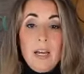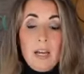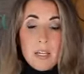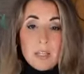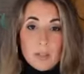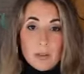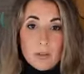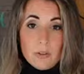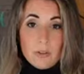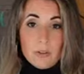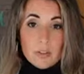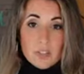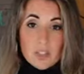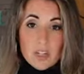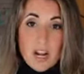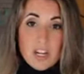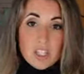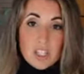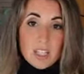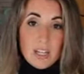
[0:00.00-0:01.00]
you you
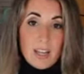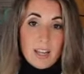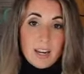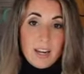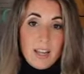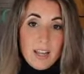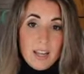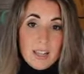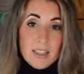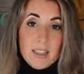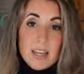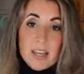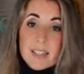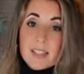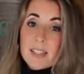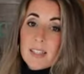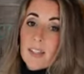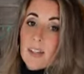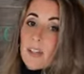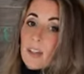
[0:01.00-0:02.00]
stretch in it this
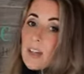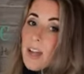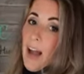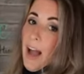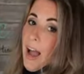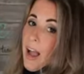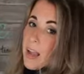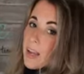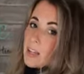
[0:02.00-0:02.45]
little guy